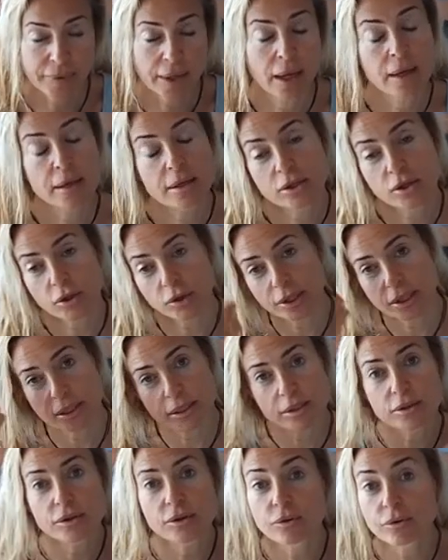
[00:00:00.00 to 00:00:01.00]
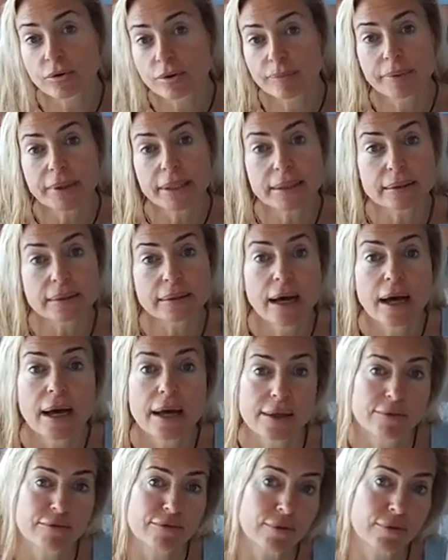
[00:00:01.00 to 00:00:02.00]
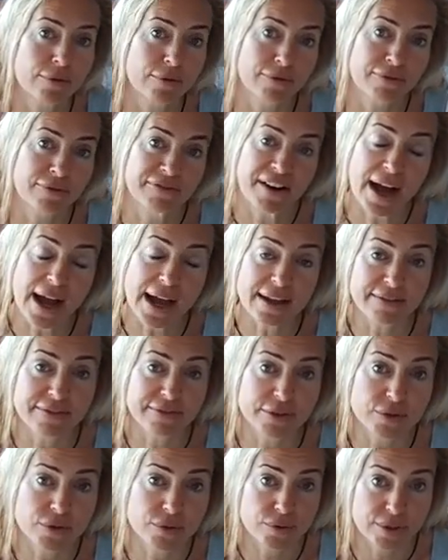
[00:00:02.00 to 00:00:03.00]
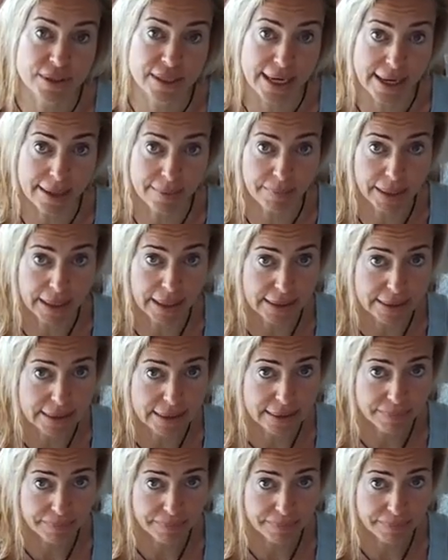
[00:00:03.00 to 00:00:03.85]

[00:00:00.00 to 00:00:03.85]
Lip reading: So this you repeat for 5 to 10 minutes.